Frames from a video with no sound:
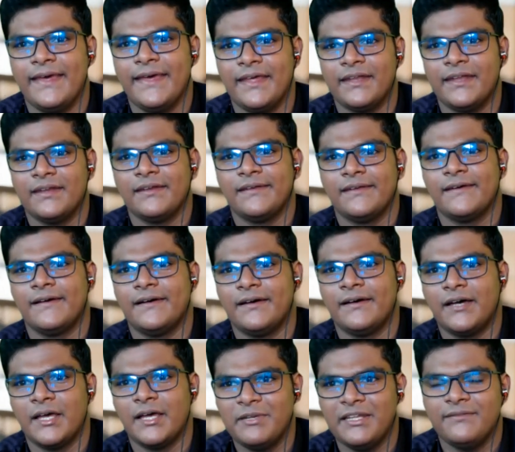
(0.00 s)
and
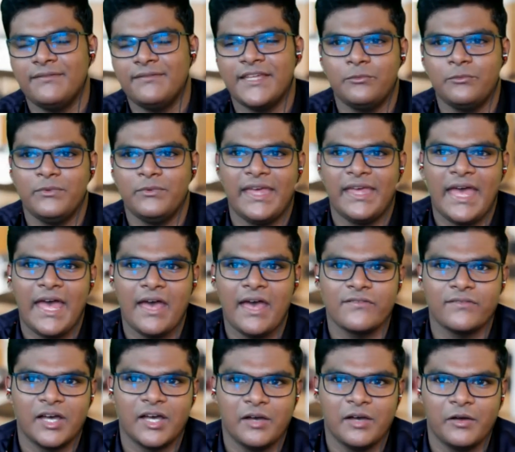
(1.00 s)
uh, I believe that we
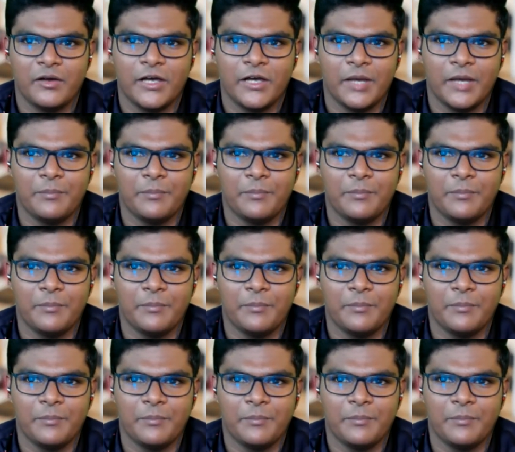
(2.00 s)
have uh,